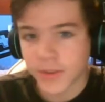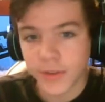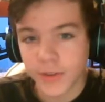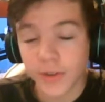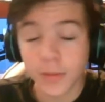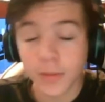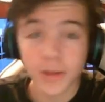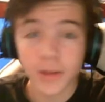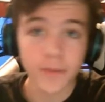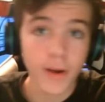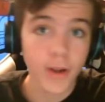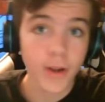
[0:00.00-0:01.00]
This is going to be a
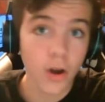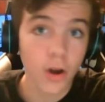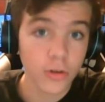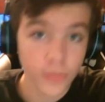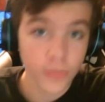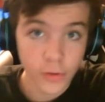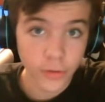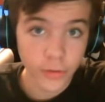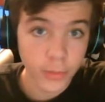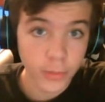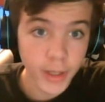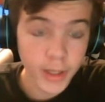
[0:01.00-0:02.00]
very controversial
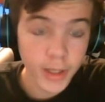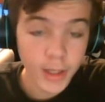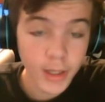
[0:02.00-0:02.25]
pick.